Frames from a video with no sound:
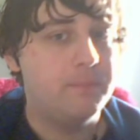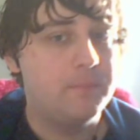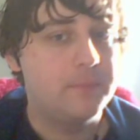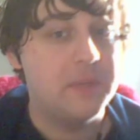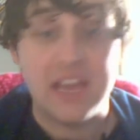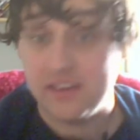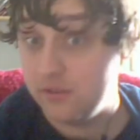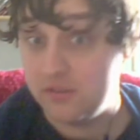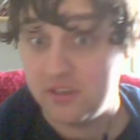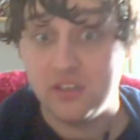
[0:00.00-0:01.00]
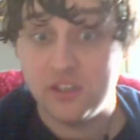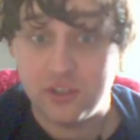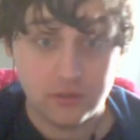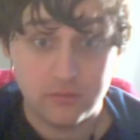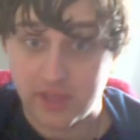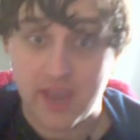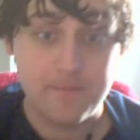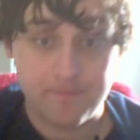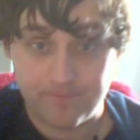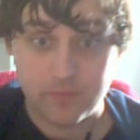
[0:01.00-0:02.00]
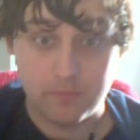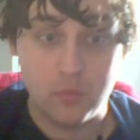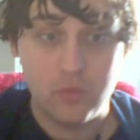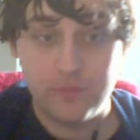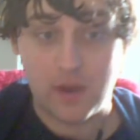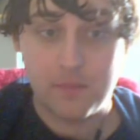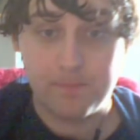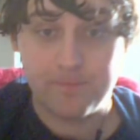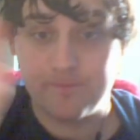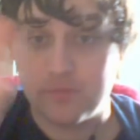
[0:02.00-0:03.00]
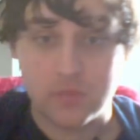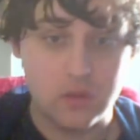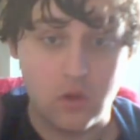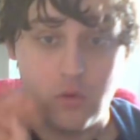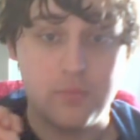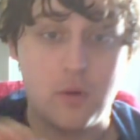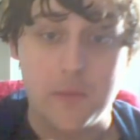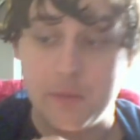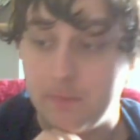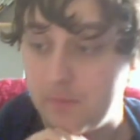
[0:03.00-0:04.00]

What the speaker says: Yeah, you can do that, move up, no problem.